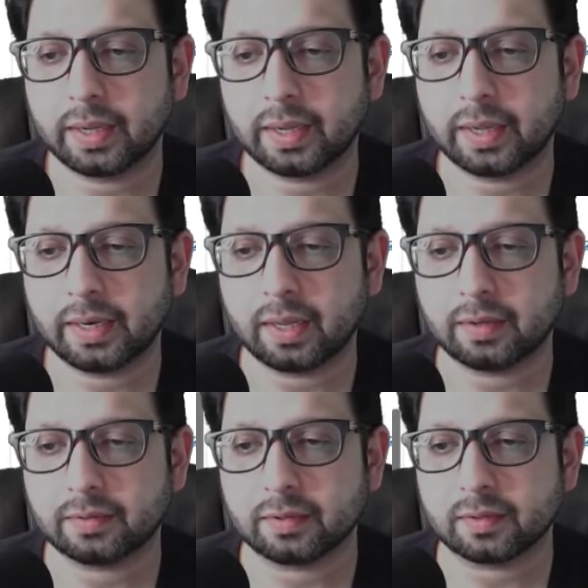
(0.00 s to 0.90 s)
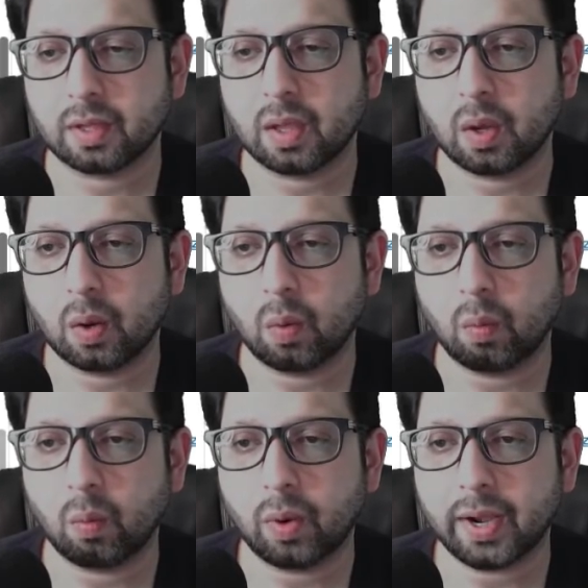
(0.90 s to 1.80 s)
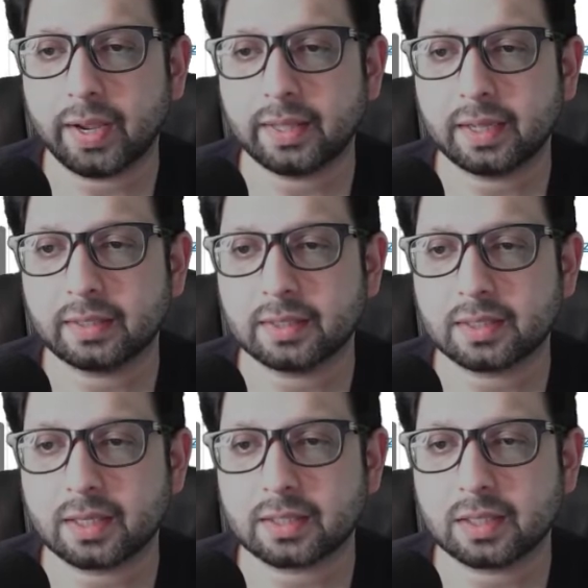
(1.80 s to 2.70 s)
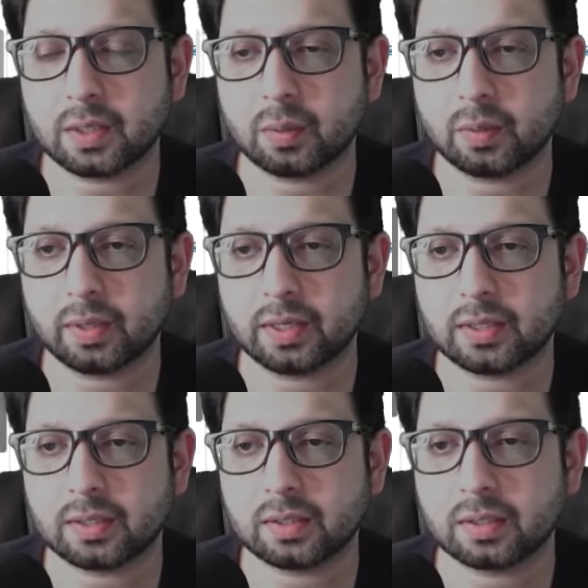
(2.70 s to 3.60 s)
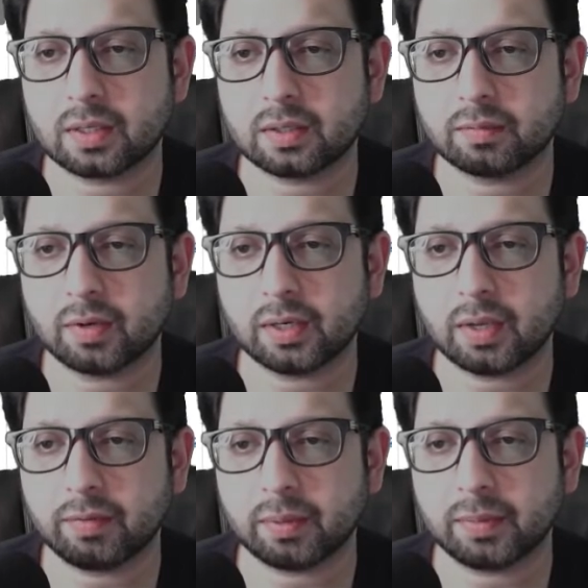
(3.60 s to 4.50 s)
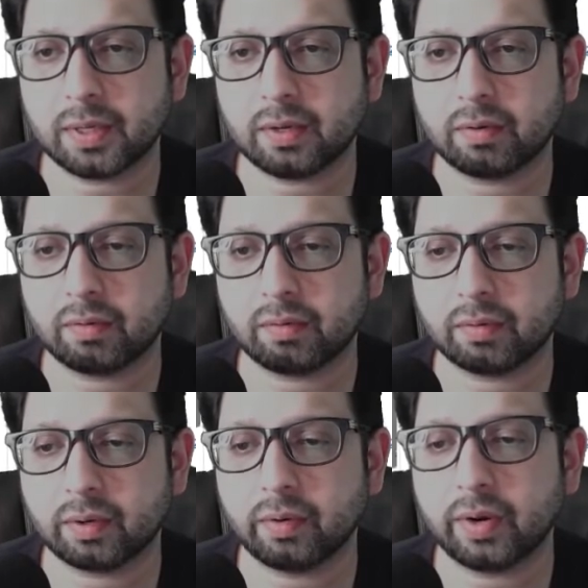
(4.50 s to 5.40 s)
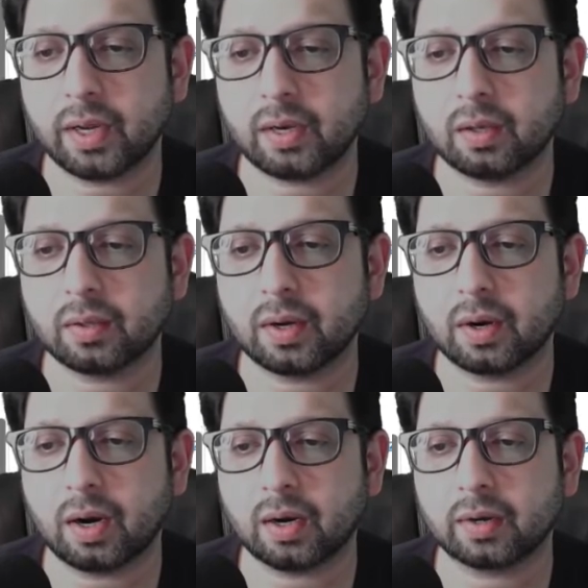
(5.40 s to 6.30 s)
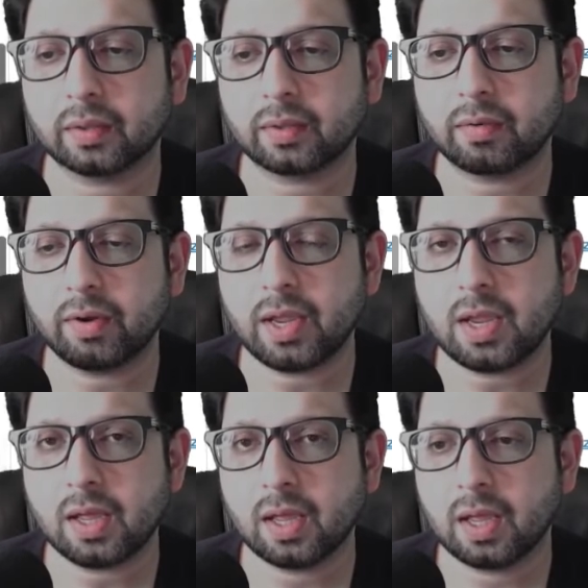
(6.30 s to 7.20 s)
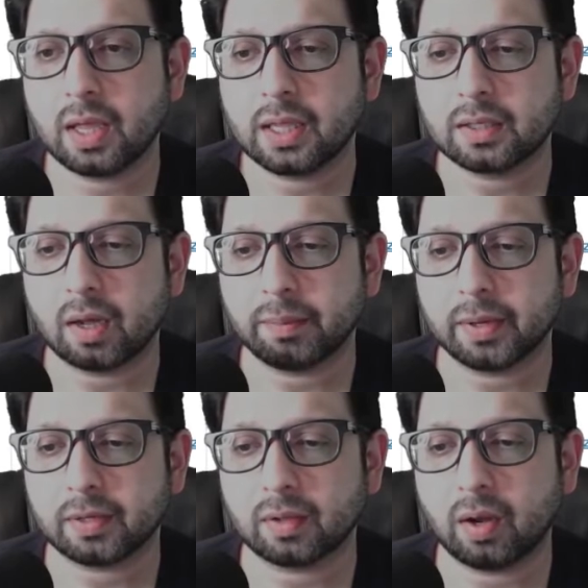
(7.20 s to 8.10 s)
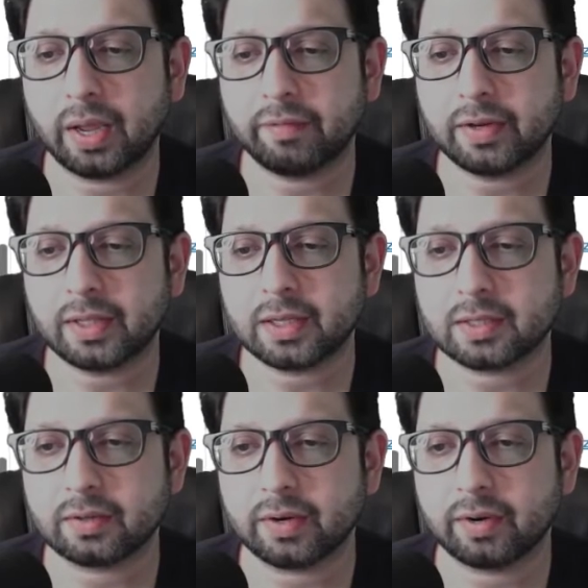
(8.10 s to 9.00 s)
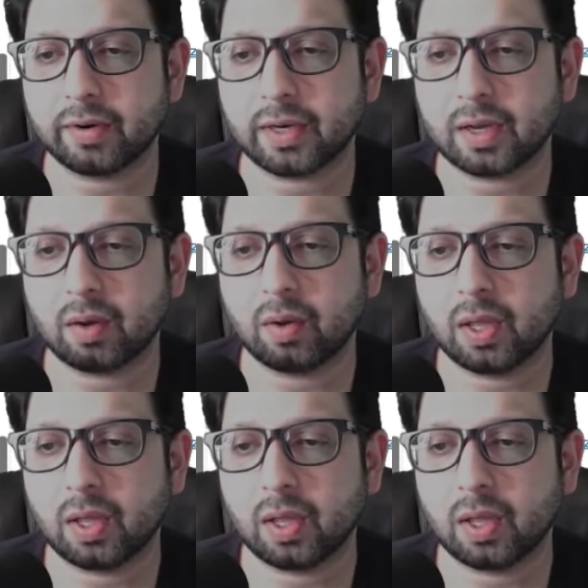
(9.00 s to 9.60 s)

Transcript: analysis. Why that this SEO is this one giving me green? There are 3 topics. Everything is green right now.